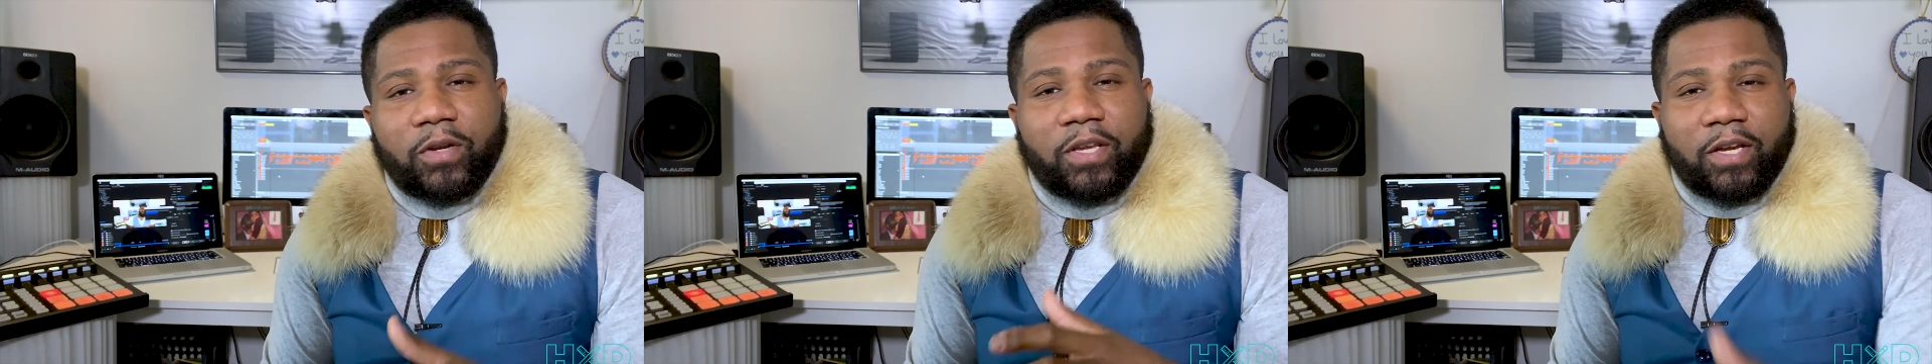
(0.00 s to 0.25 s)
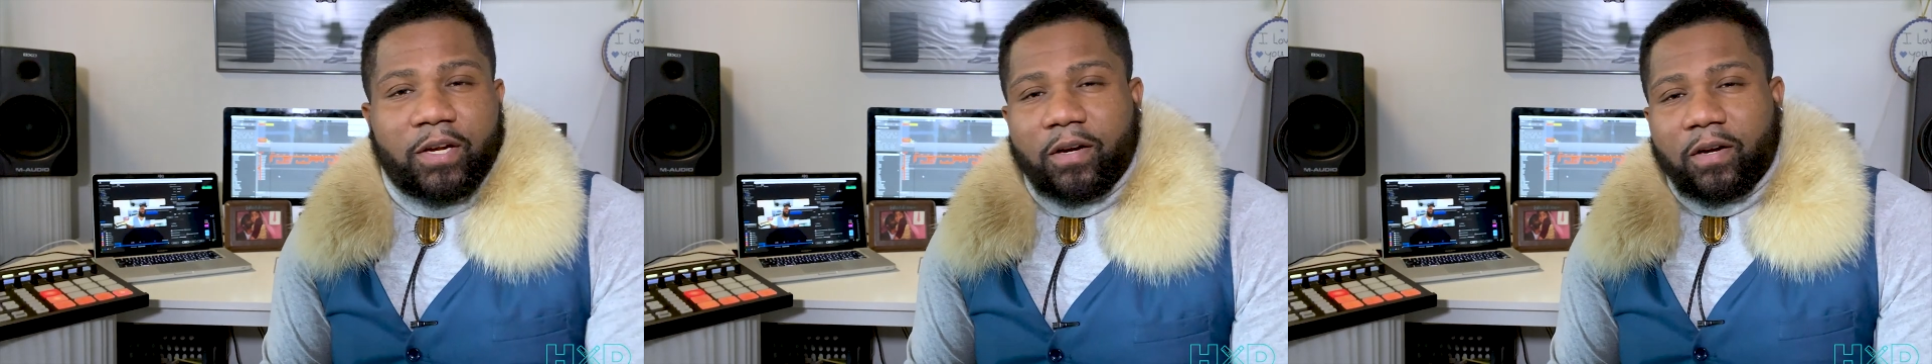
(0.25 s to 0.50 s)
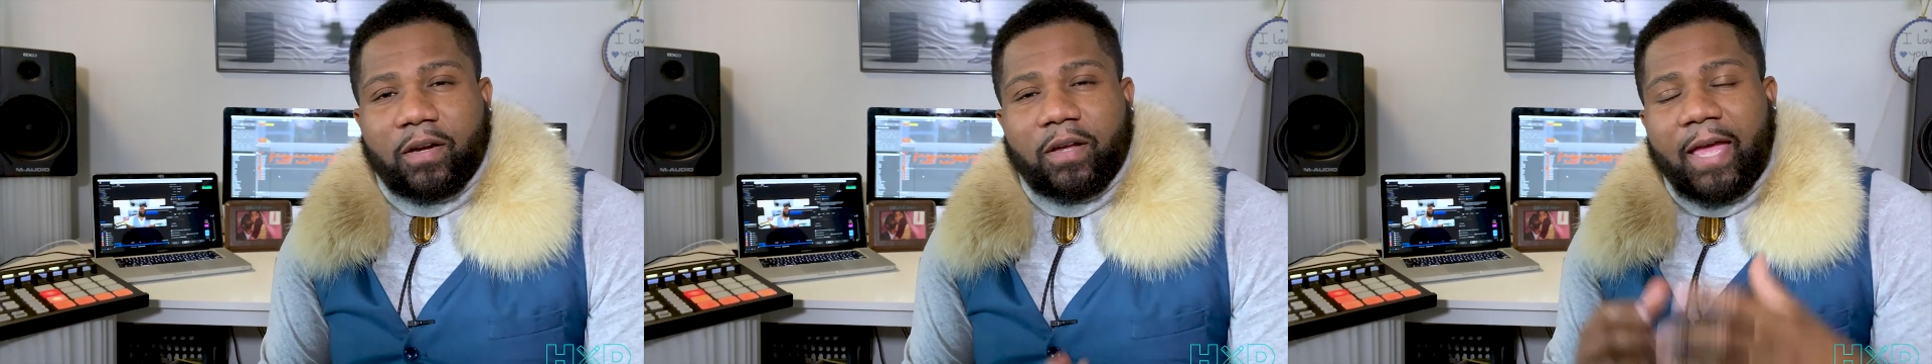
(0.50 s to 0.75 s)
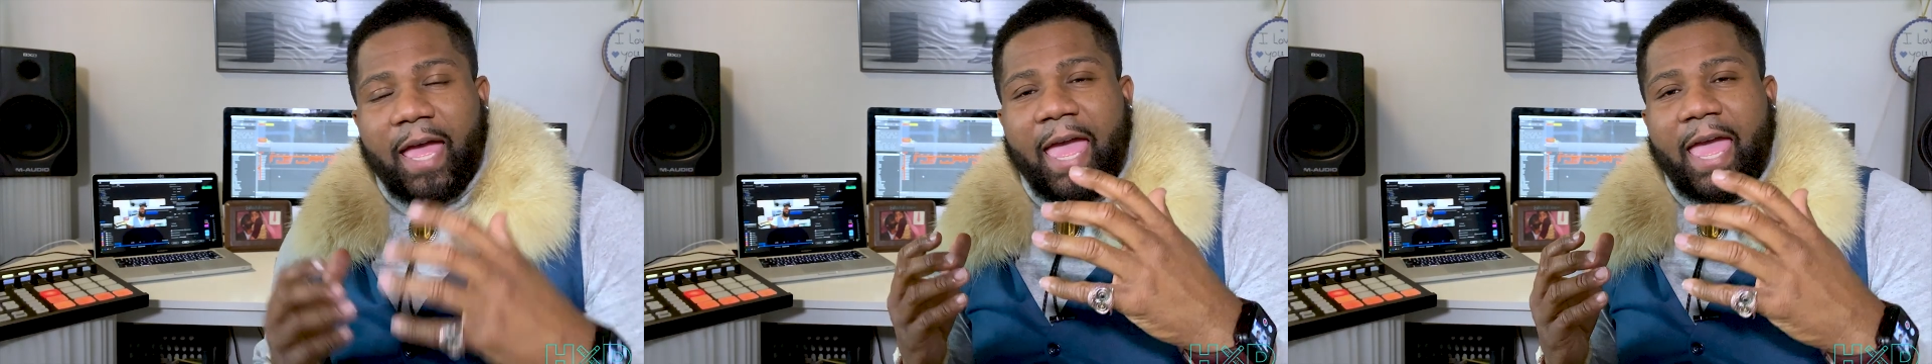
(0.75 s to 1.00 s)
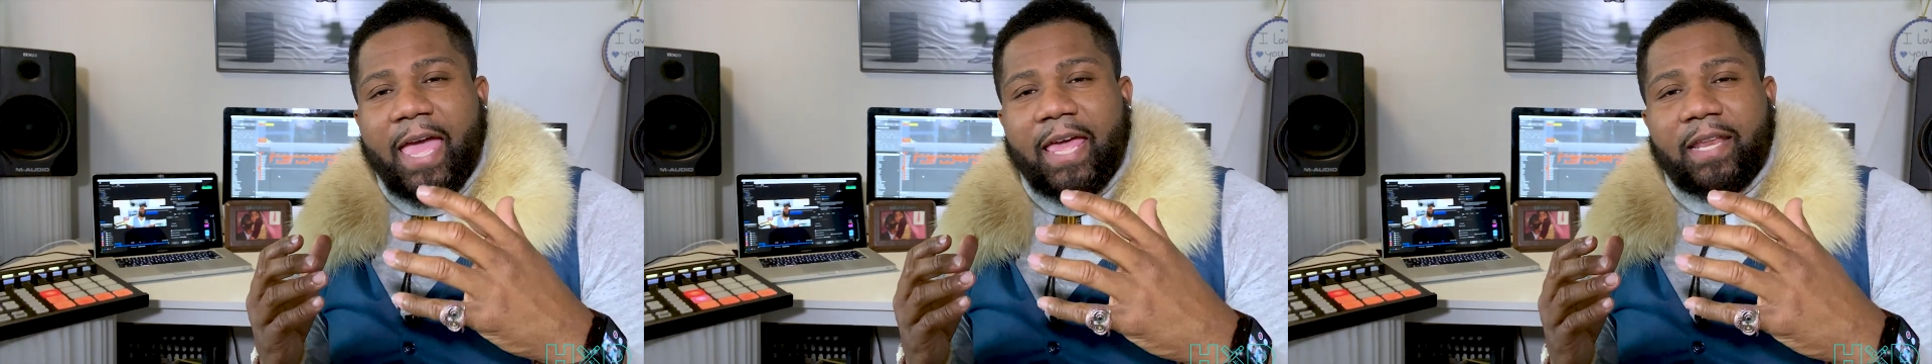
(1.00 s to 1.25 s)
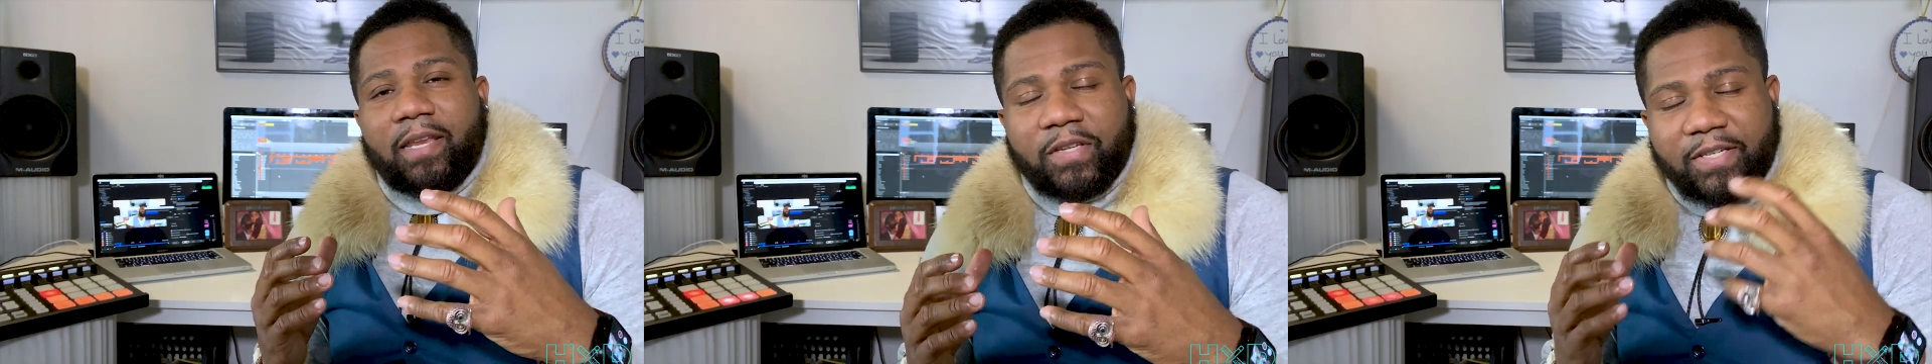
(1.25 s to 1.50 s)
your year,
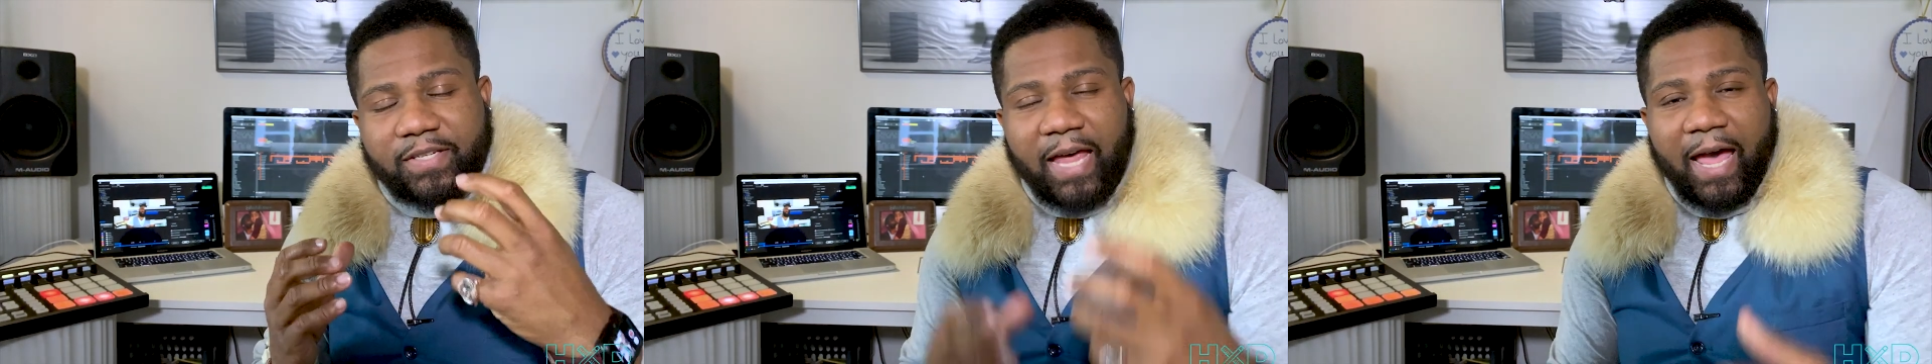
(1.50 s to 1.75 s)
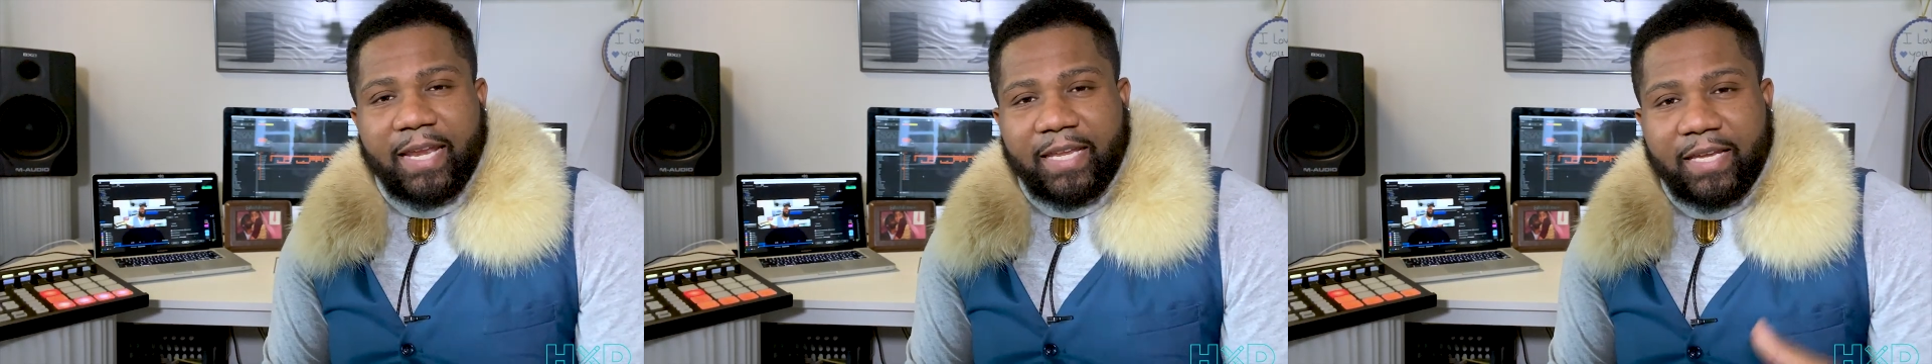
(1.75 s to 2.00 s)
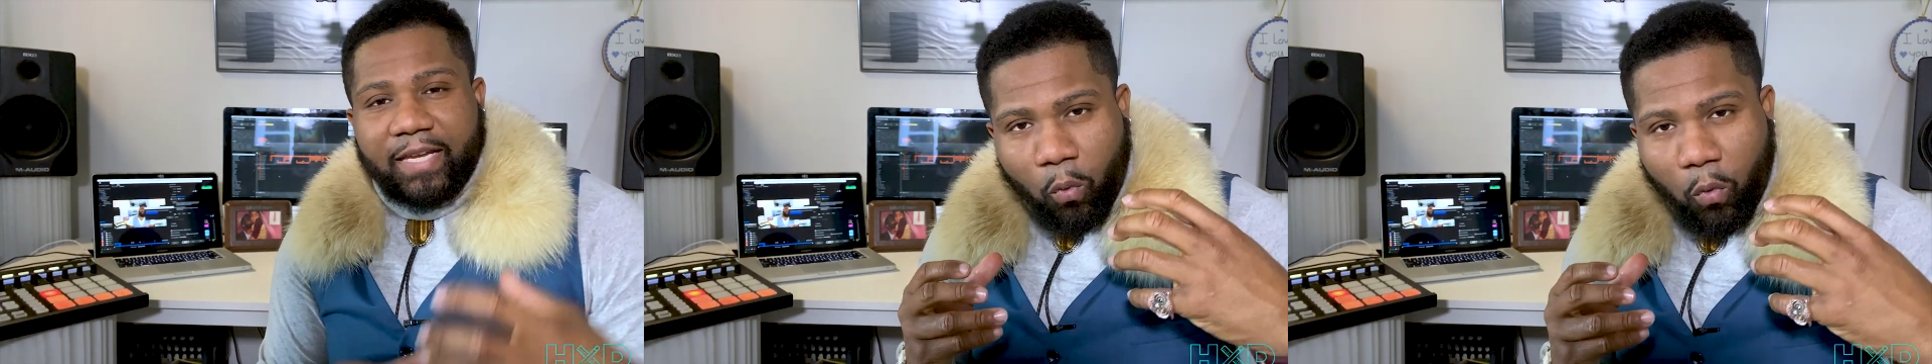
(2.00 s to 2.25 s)
and deciding